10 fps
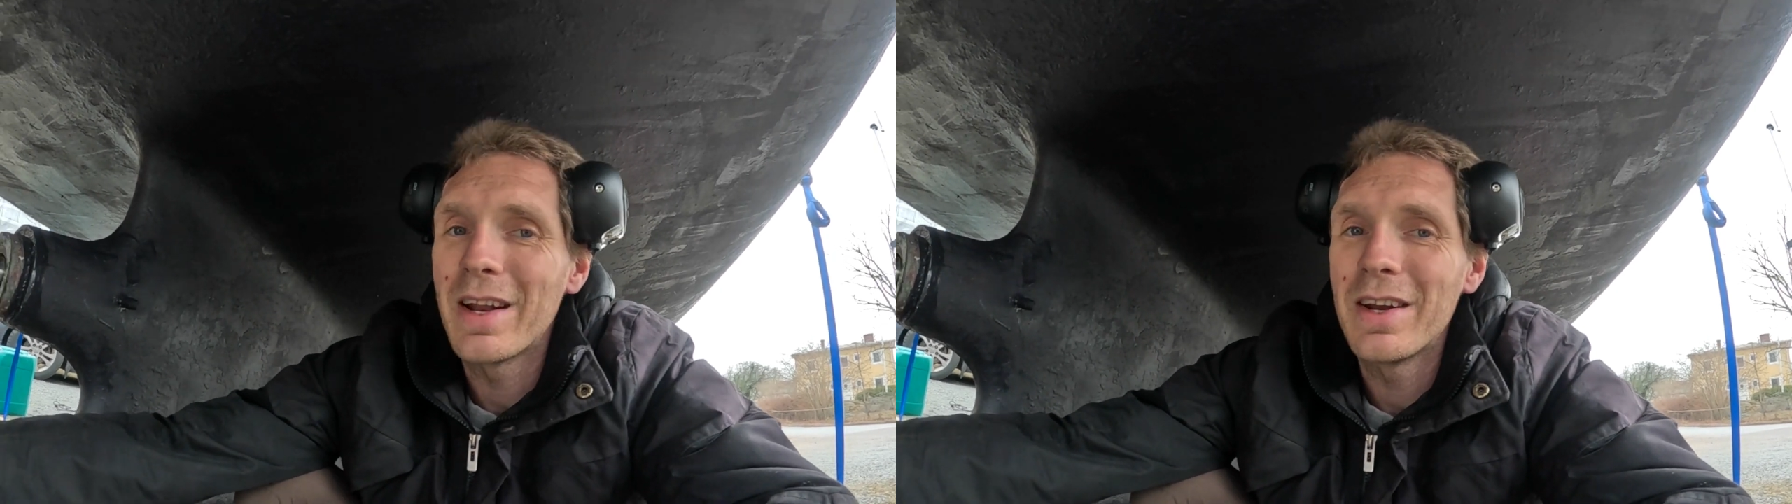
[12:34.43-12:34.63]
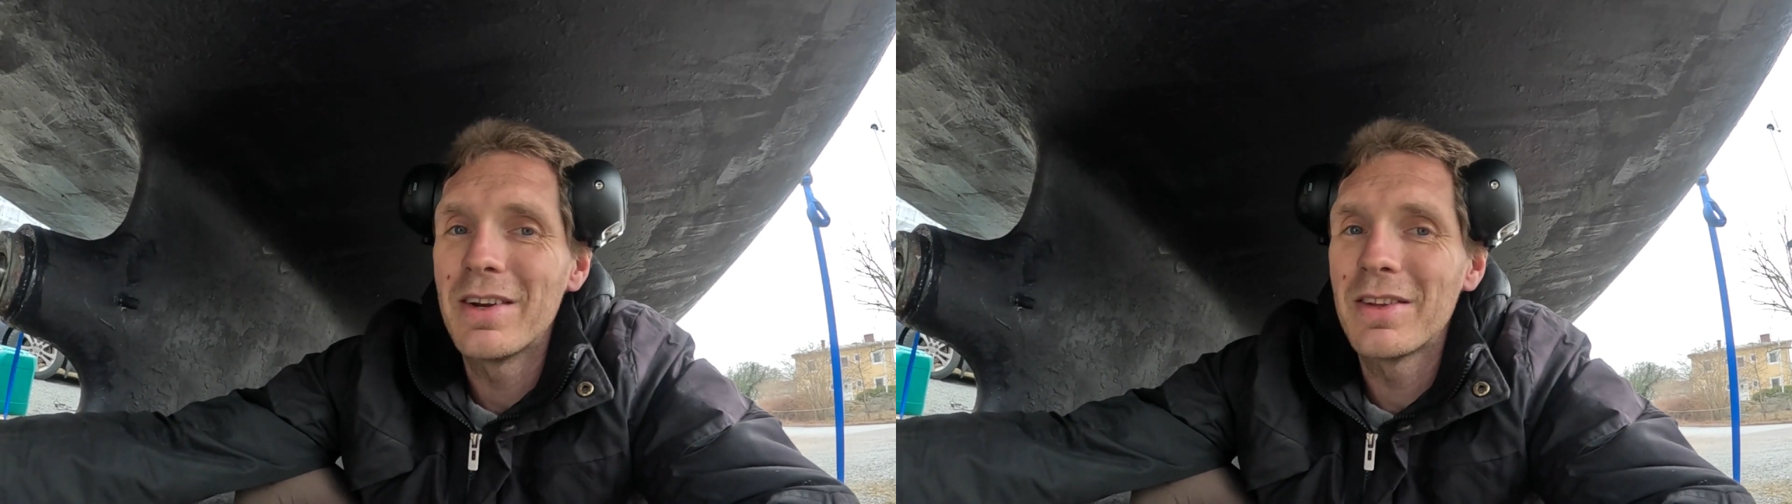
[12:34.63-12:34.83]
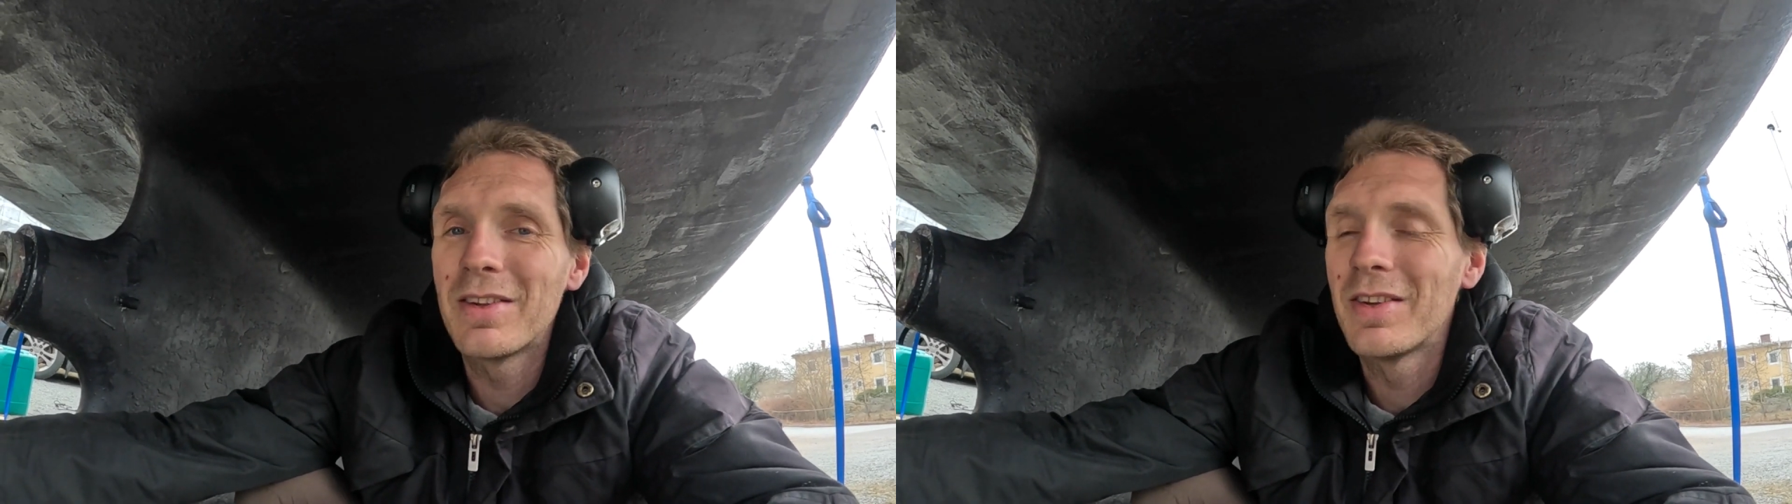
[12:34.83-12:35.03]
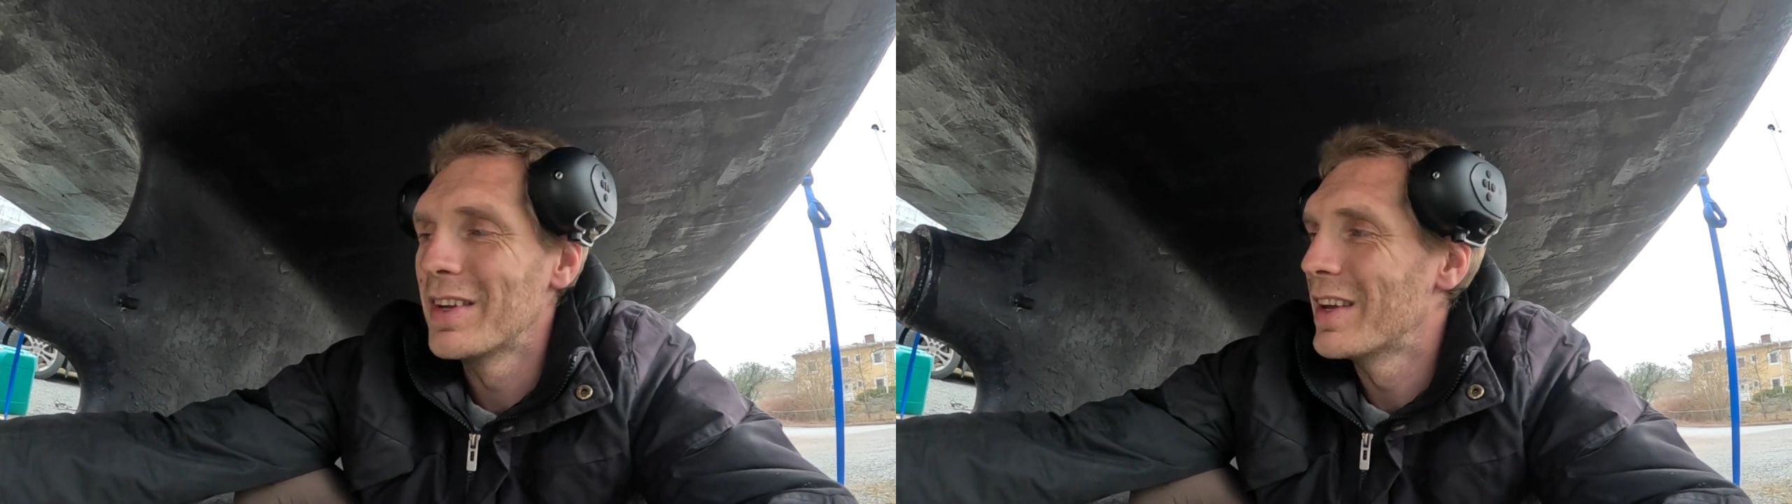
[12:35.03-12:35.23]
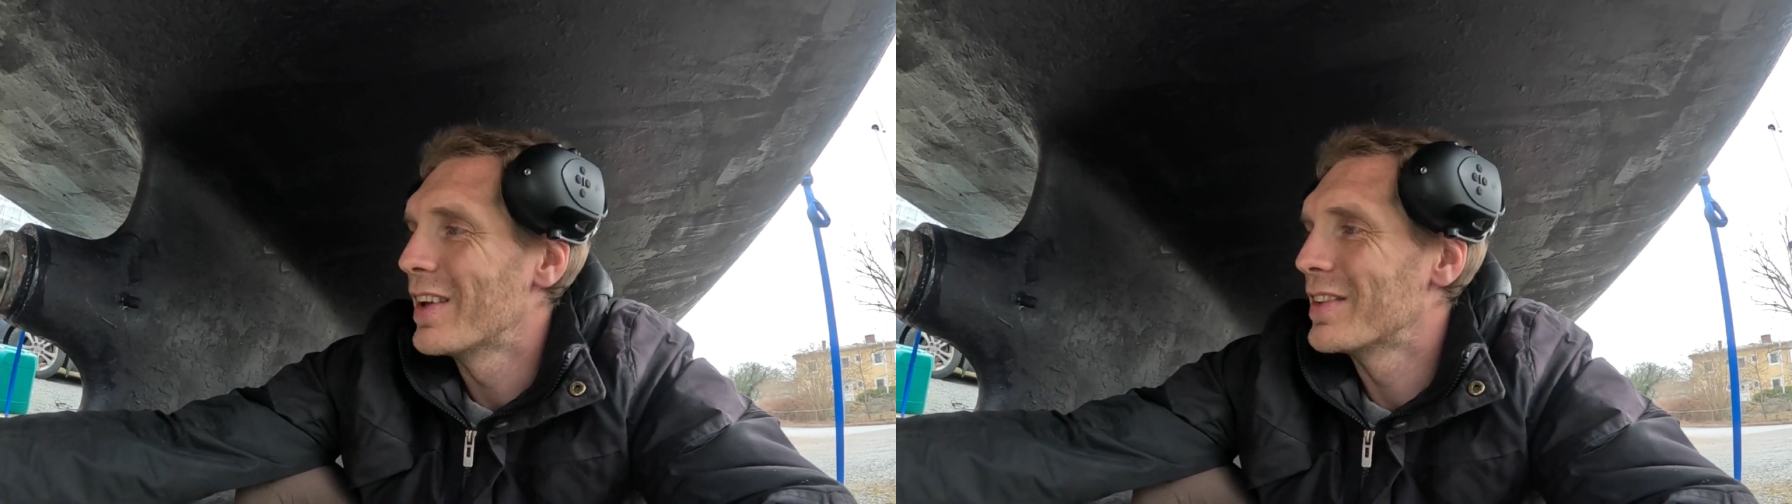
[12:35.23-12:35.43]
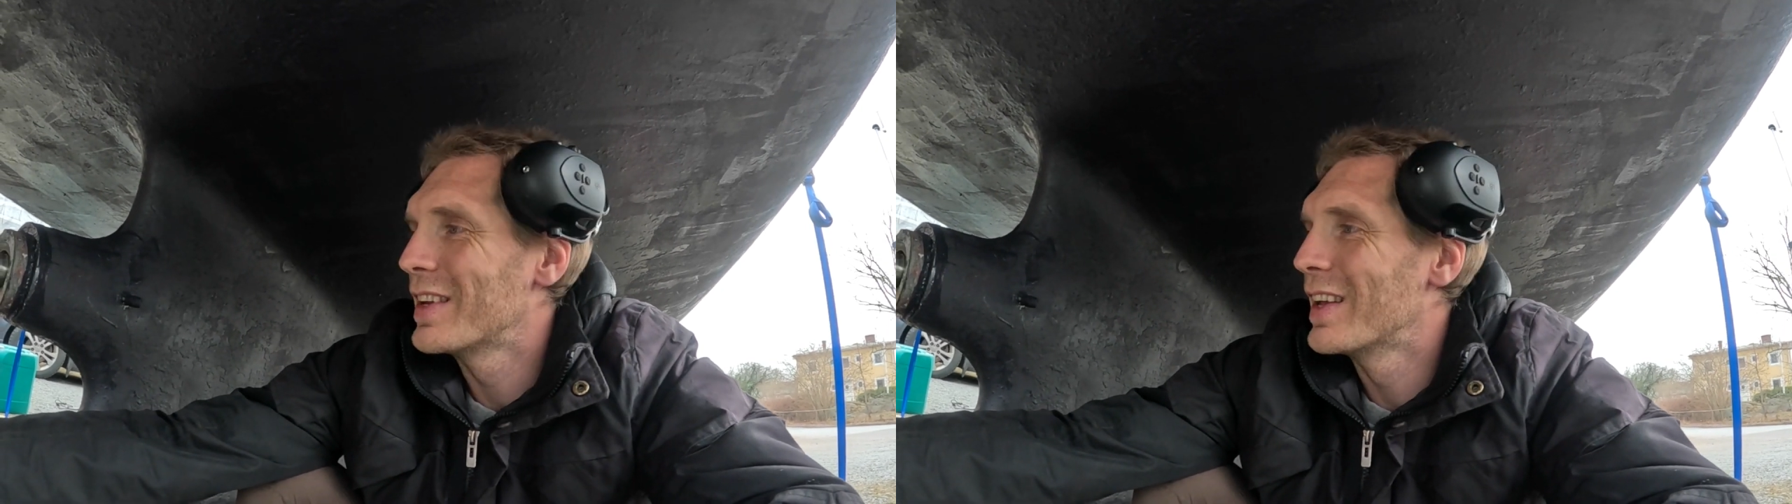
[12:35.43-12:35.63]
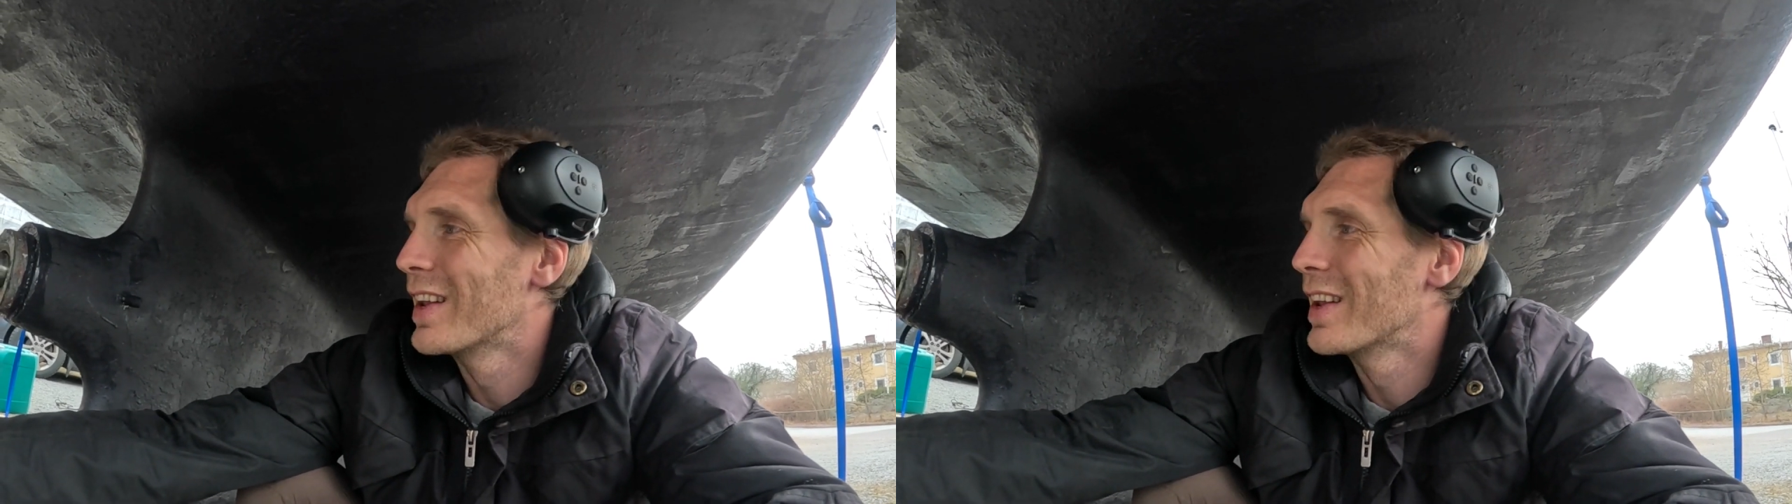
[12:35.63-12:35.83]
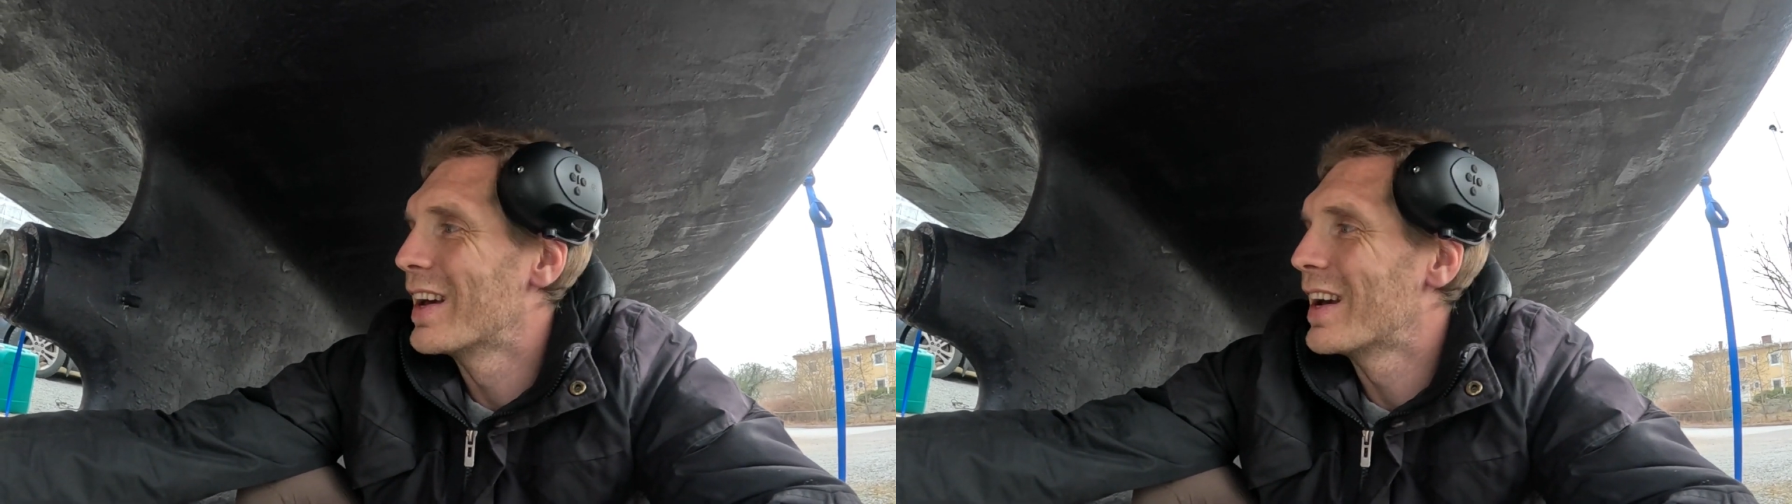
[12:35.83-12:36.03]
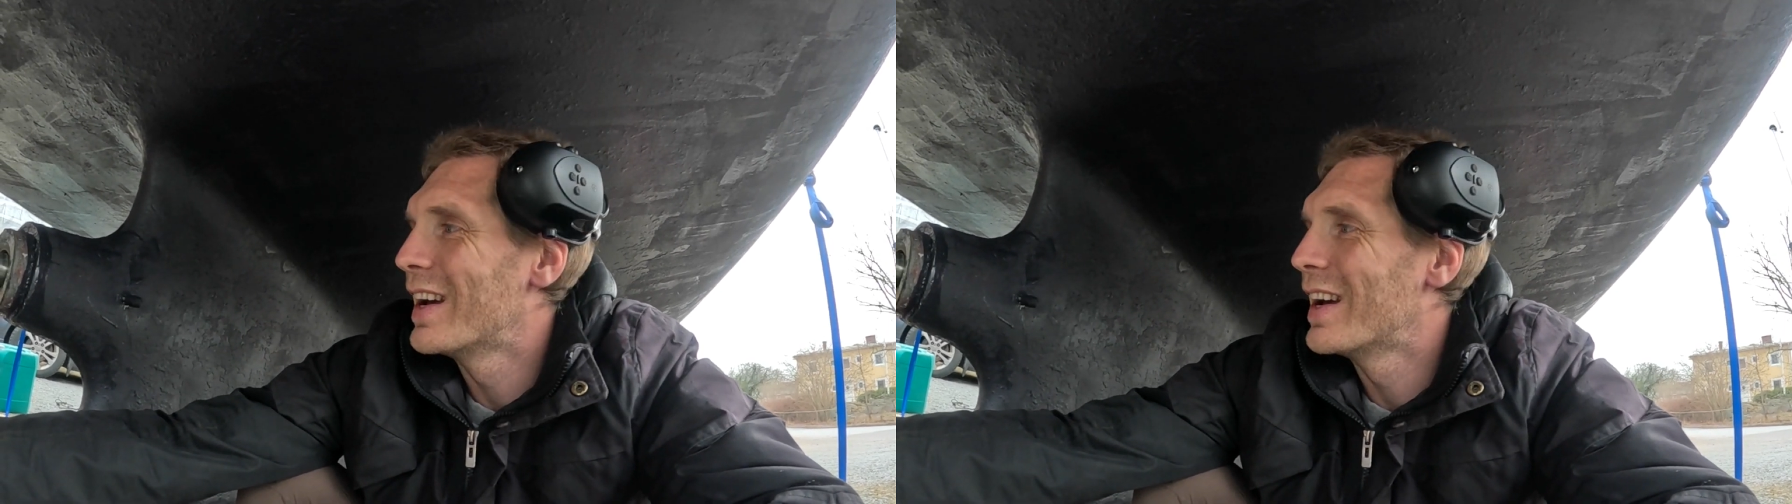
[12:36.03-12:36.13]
I didn't until